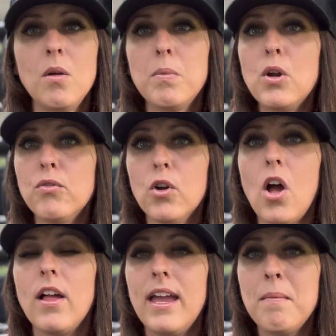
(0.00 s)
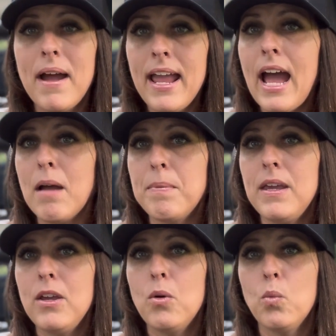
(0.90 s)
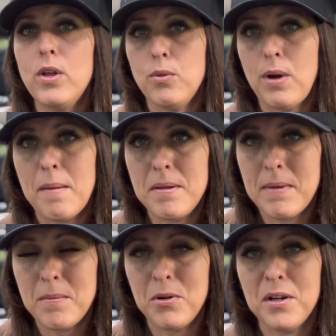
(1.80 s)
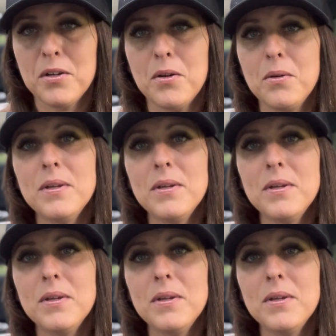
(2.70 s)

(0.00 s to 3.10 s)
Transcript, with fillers: But overall, am I happy with wrapping my Bronco?